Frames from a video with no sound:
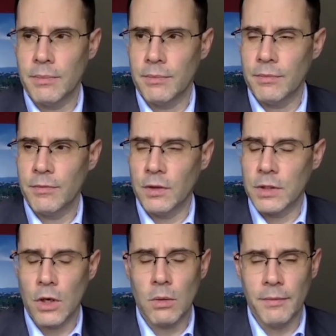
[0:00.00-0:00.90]
feel
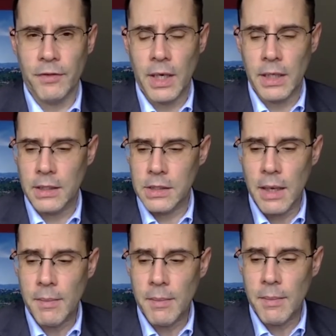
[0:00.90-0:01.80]
terrible, I'm forgetting his
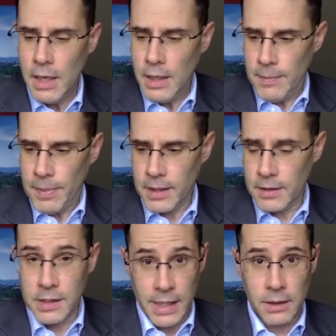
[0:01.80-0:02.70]
name, the
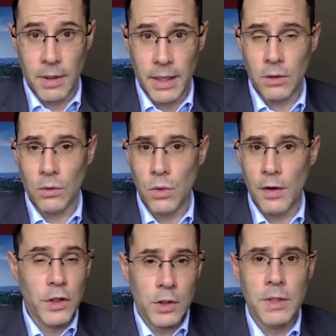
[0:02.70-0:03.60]
second Michael, who have
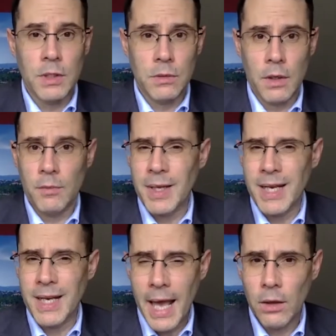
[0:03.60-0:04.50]
just been
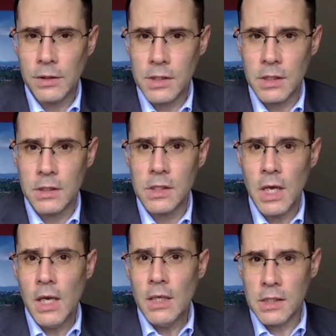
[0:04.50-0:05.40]
held since
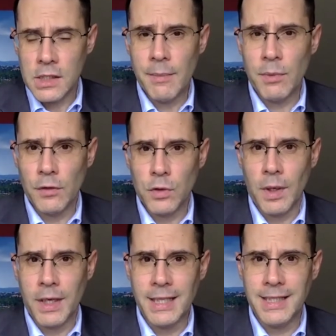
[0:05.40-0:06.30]
December of
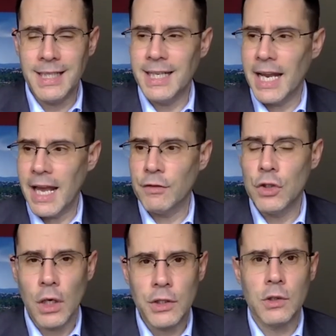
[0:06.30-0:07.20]
2018 and have
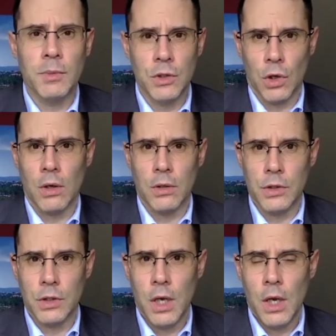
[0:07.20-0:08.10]
just been
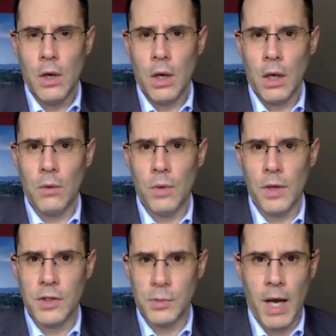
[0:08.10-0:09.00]
charged with
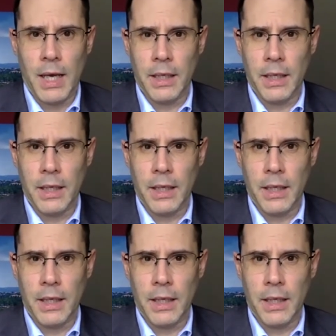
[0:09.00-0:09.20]
spying.